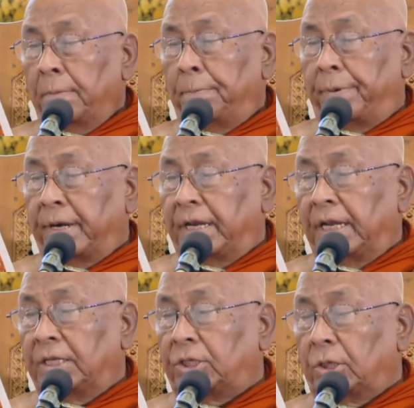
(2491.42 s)
But
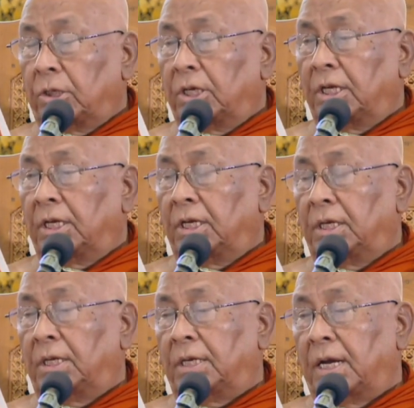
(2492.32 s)
the
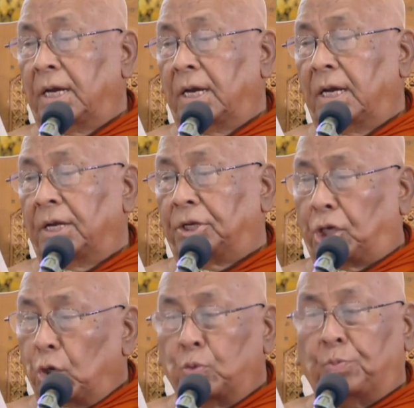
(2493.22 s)
sorry,
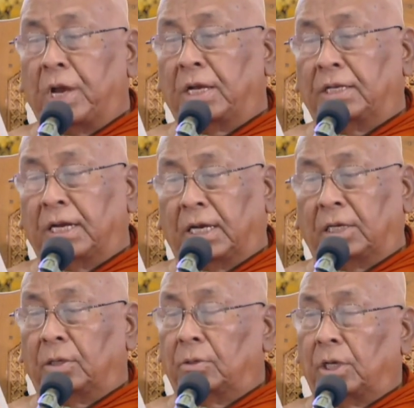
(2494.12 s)
don't be on
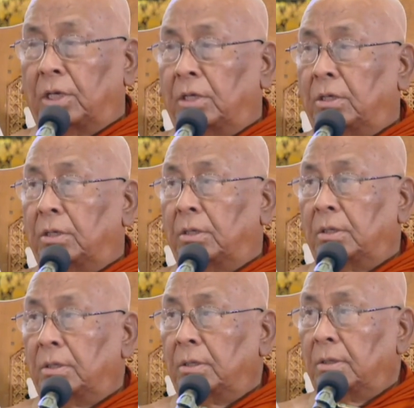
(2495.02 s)
jago
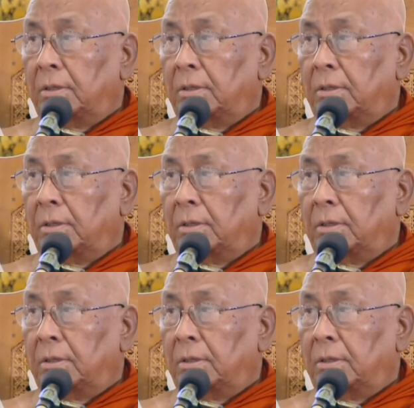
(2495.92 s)
long.